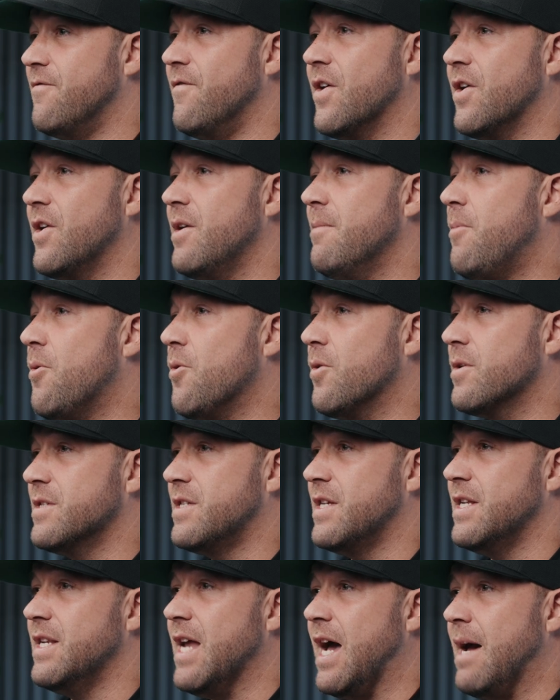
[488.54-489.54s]
very important
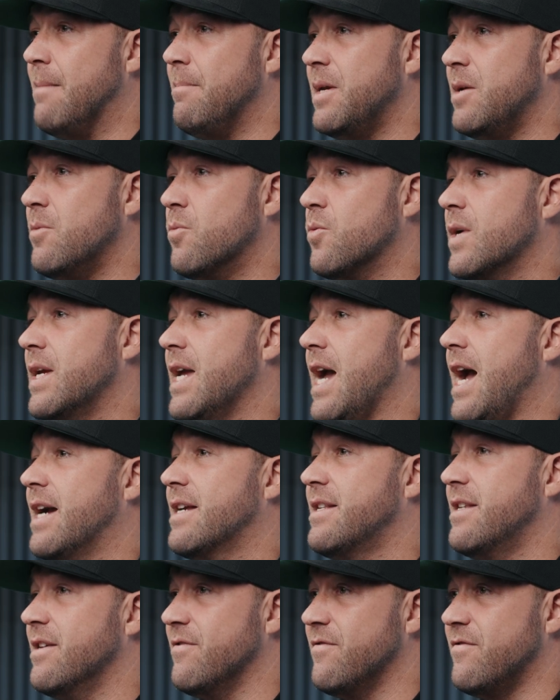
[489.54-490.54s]
to not be
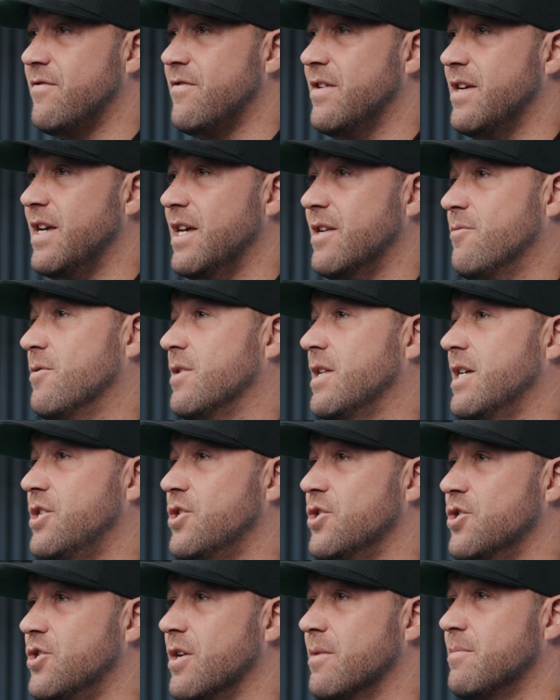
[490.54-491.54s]
reactive in
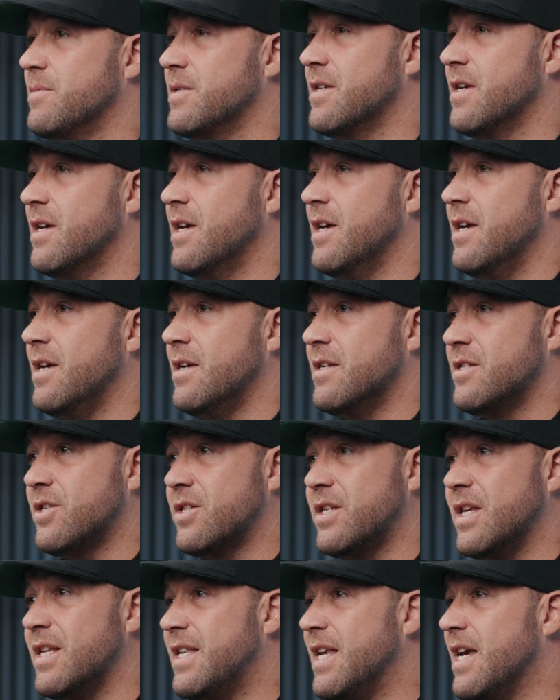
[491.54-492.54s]
relationships.
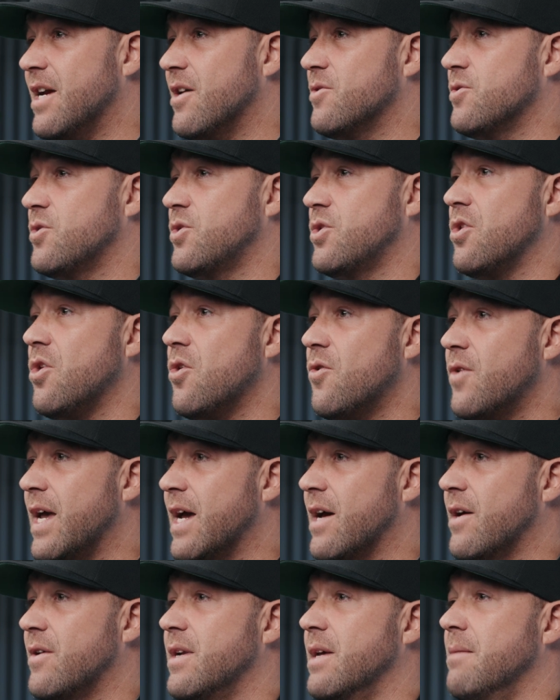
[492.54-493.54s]
Sit down, slow
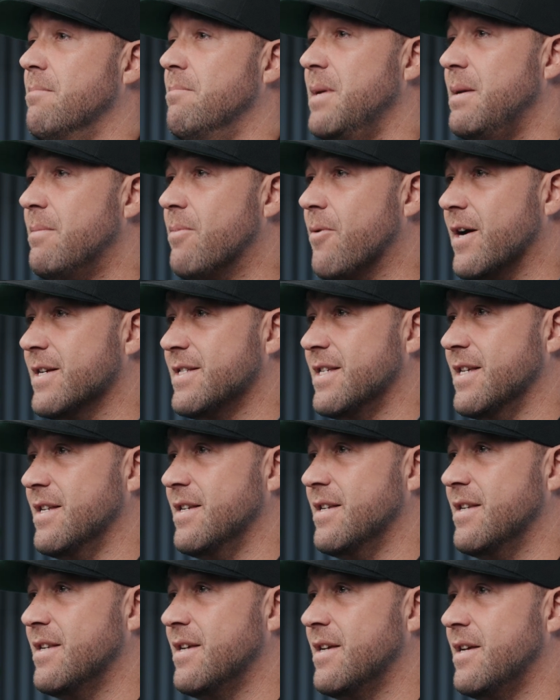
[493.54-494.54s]
down, and be
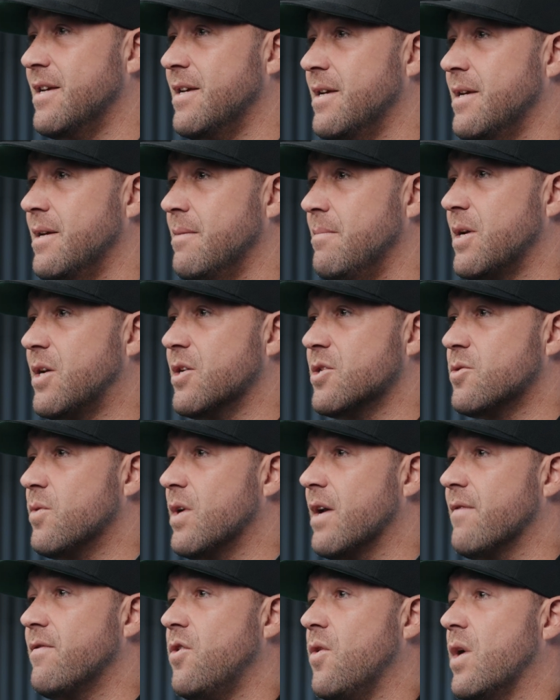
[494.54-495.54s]
present. Because
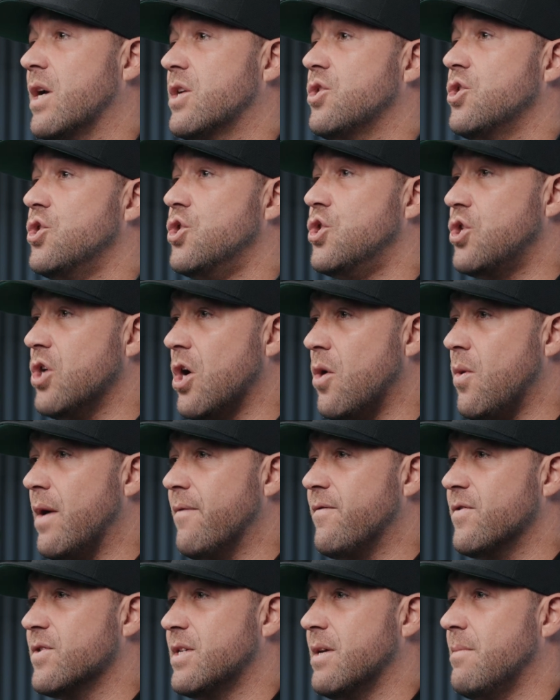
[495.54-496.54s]
whenever you actually show
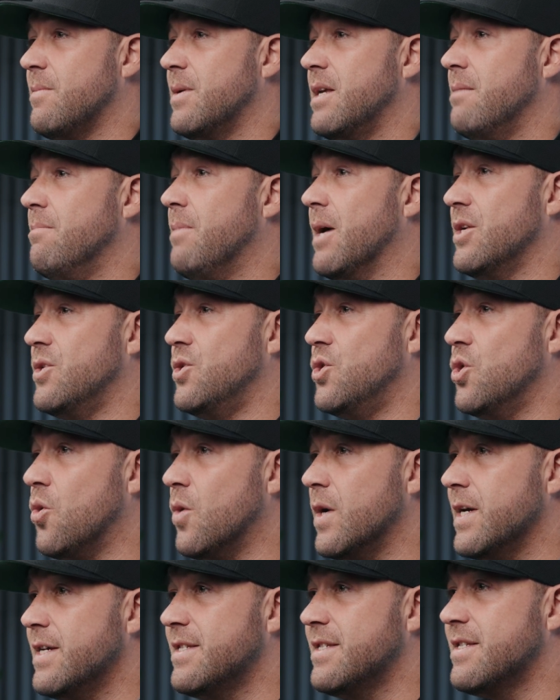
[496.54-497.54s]
up for somebody by
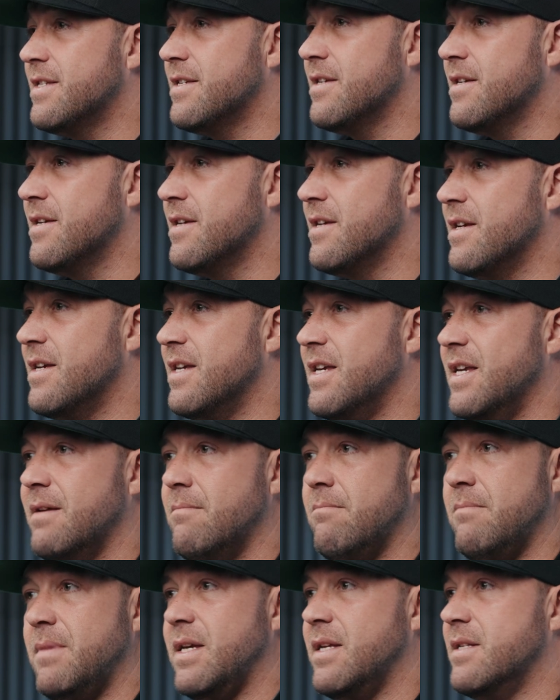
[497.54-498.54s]
choice,
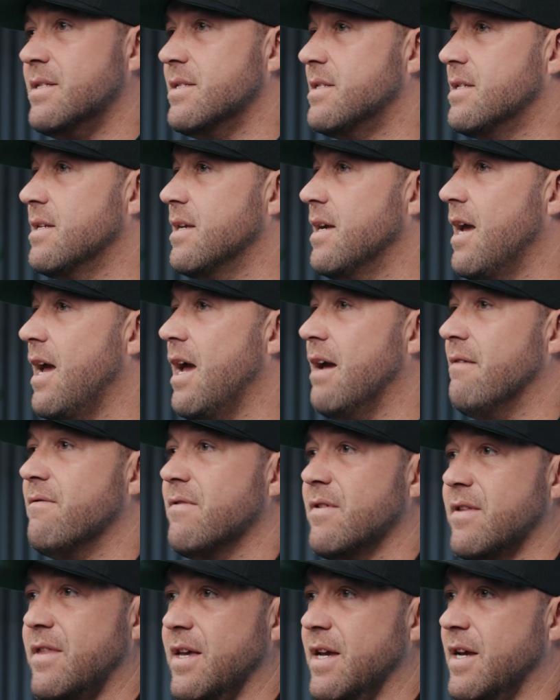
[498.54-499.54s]
it means
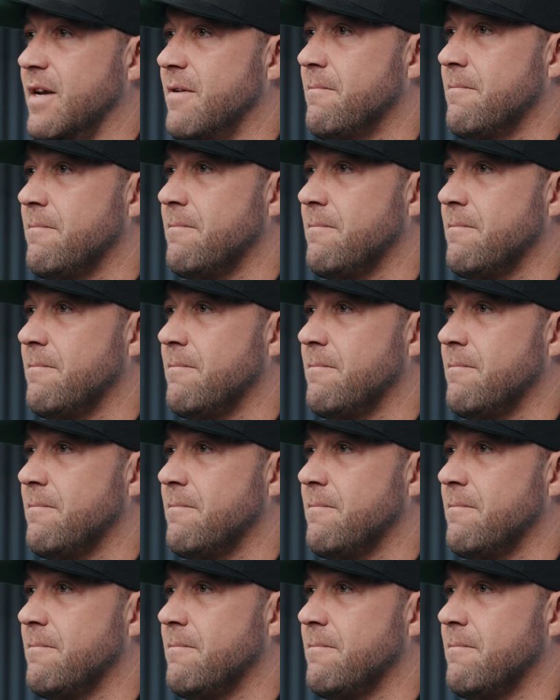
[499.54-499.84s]
everything.